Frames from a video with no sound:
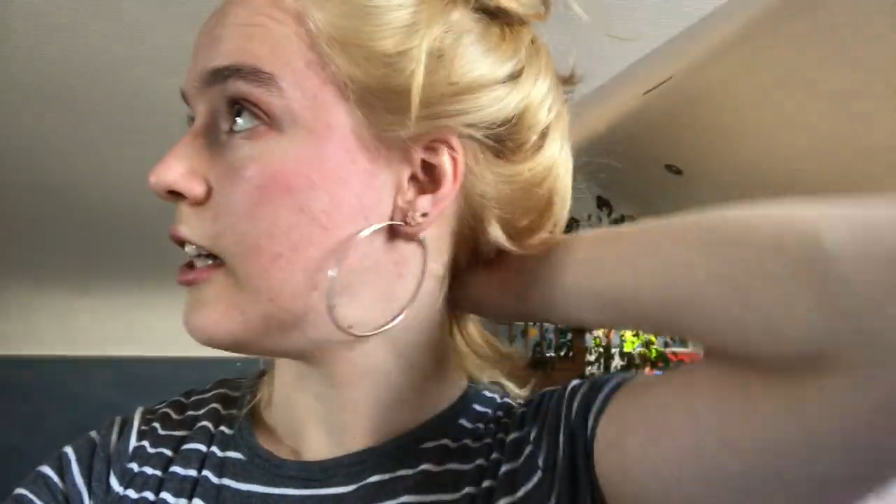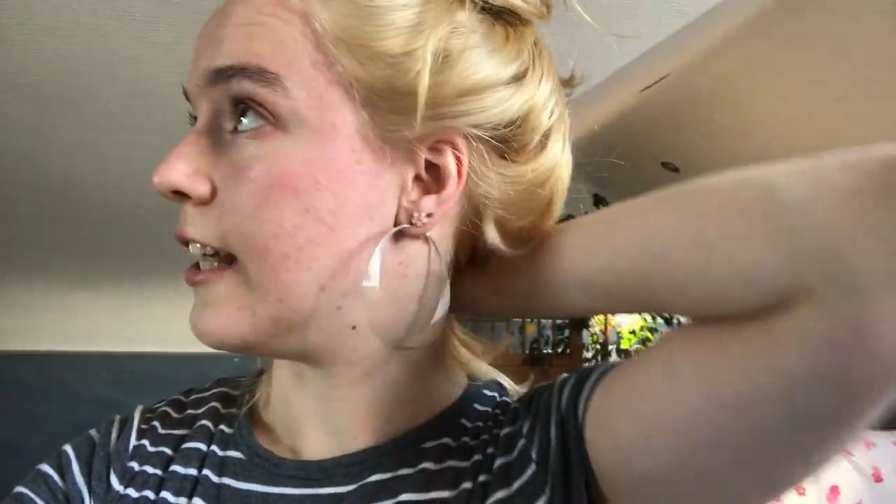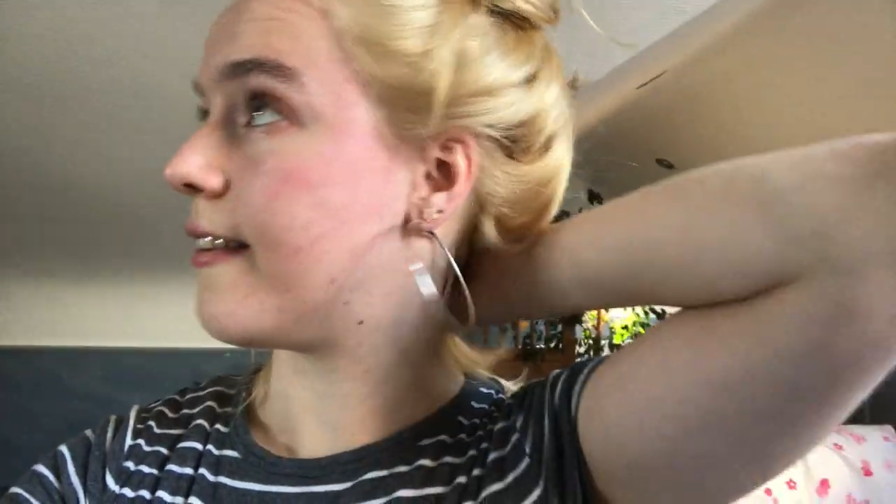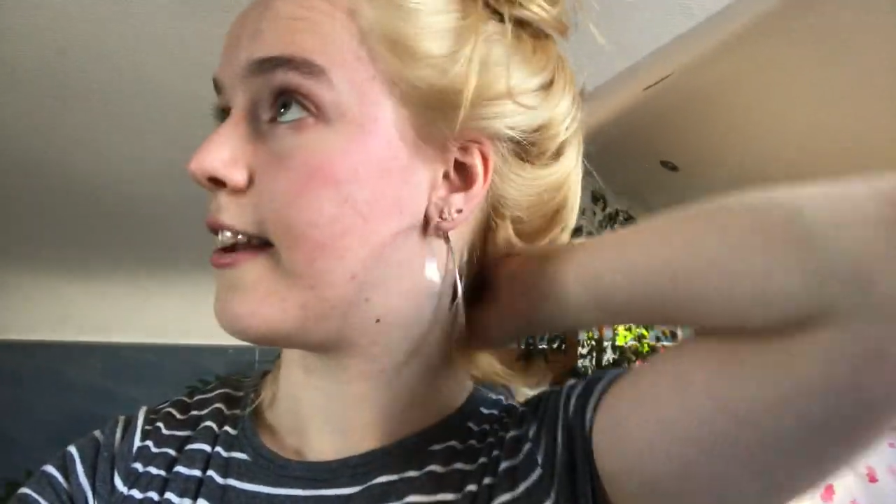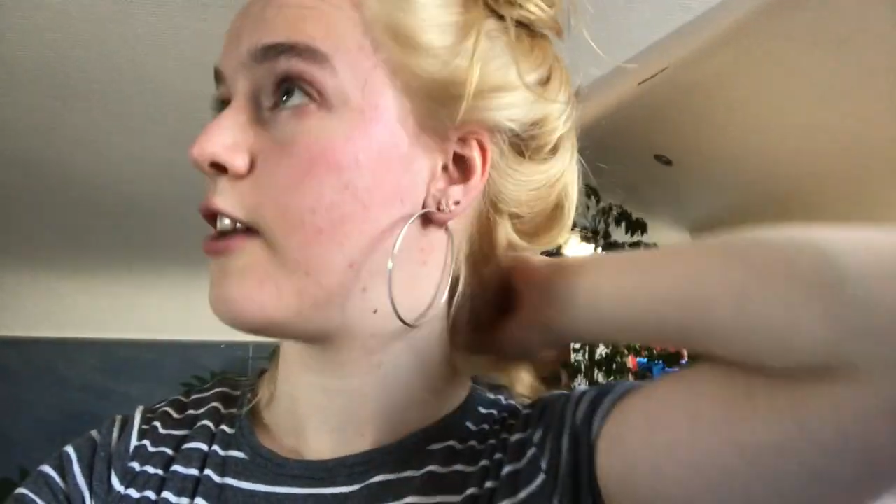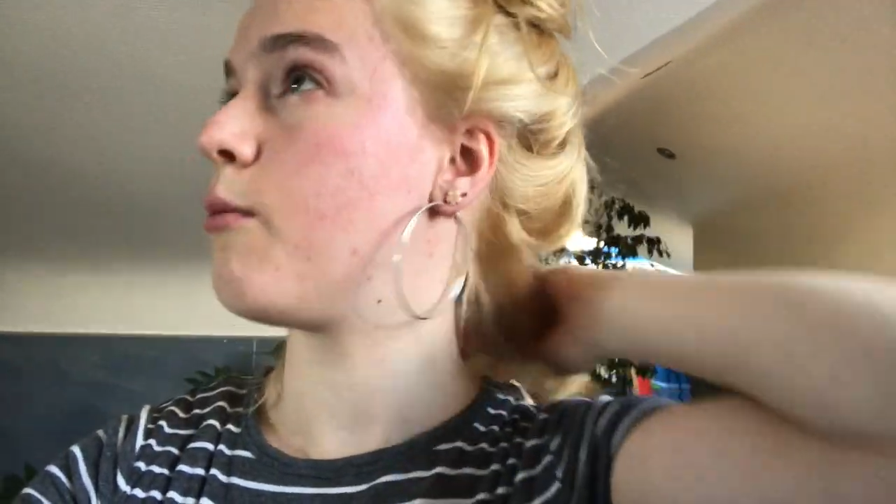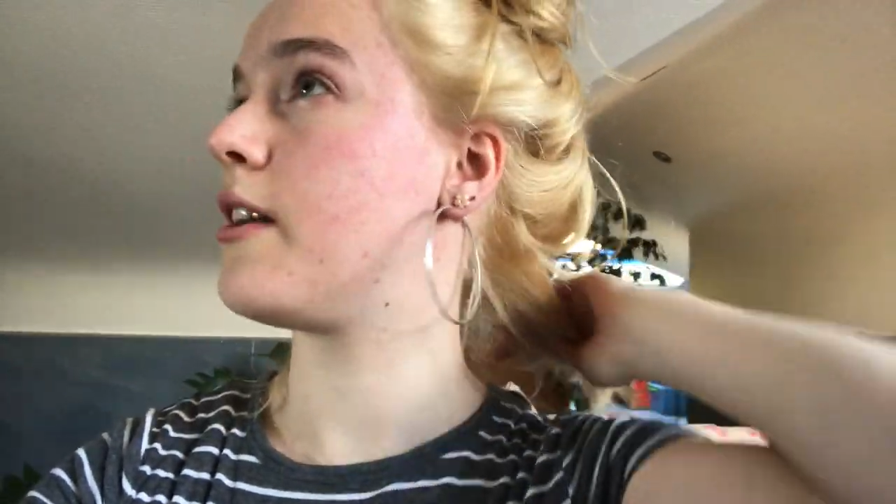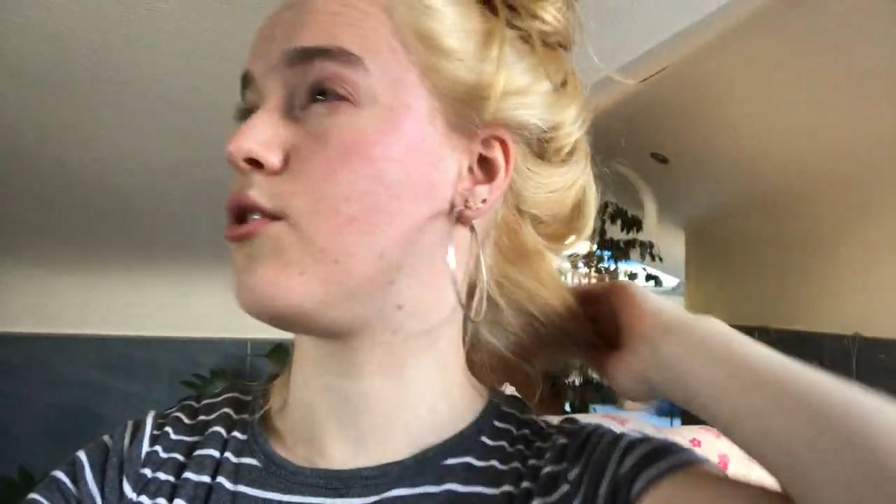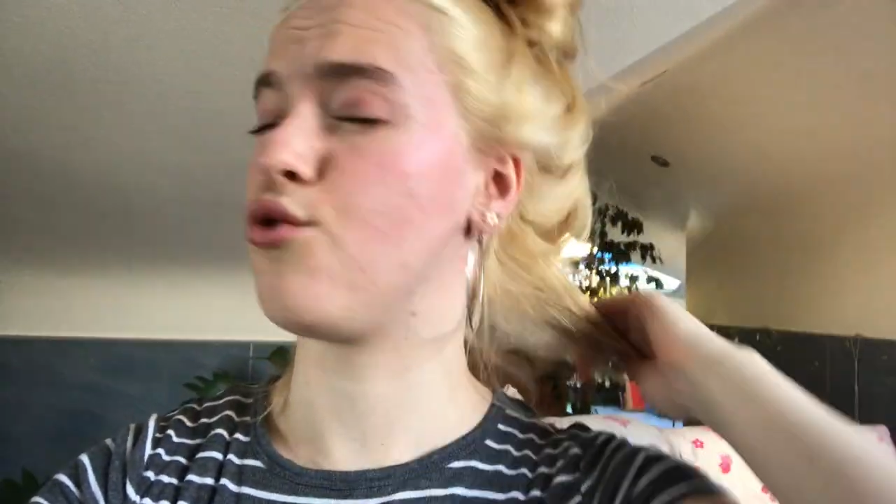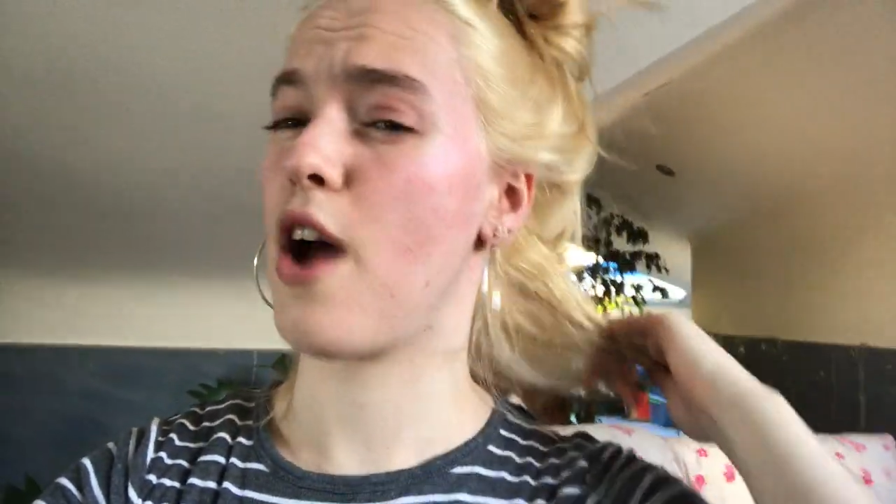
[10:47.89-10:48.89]
it's a little
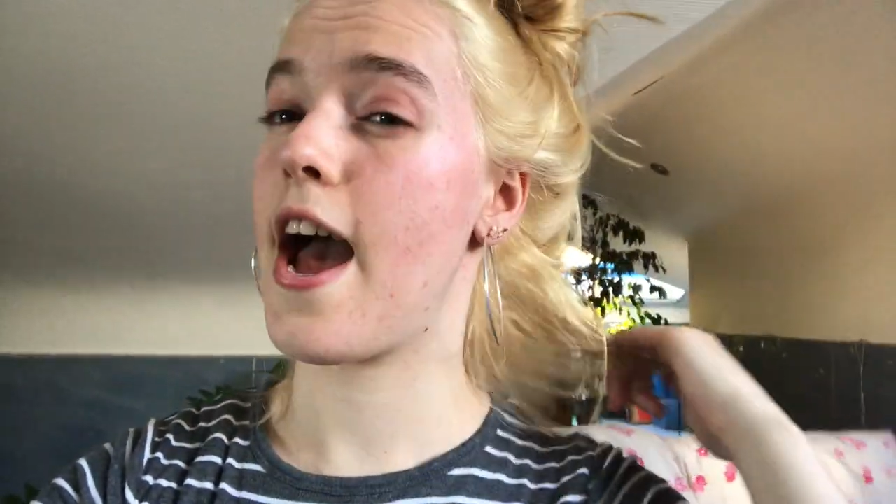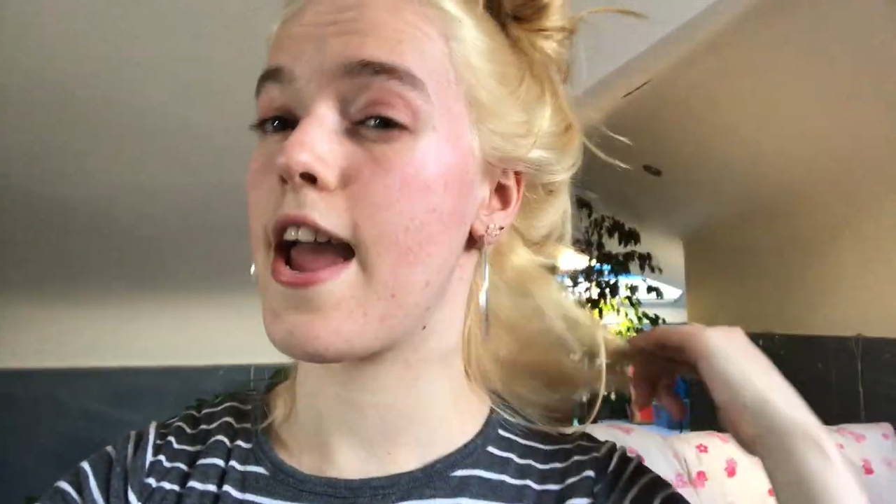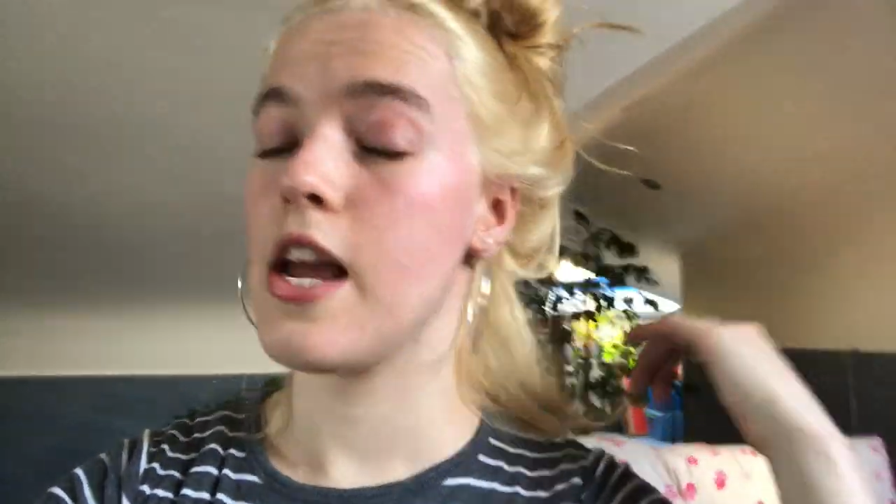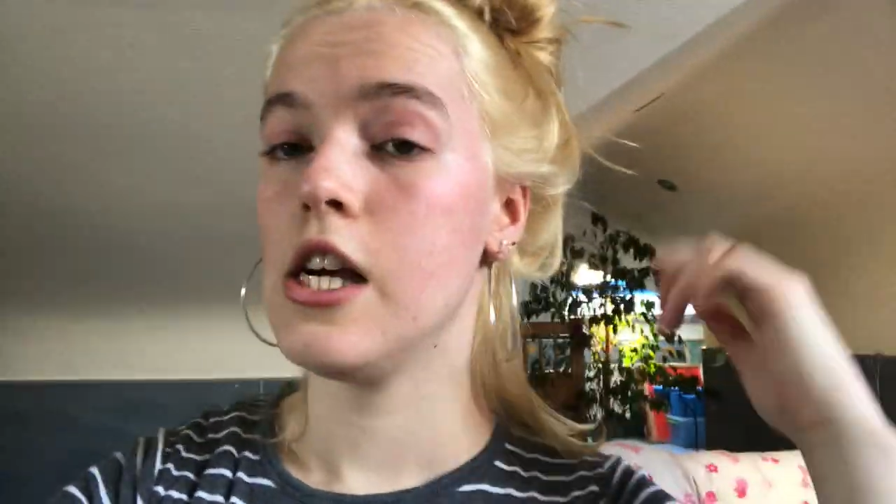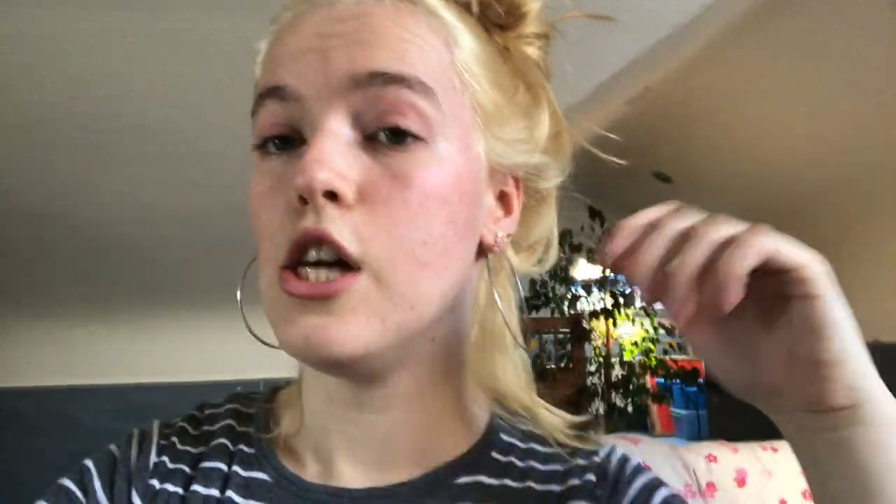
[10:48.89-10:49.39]
bit dry,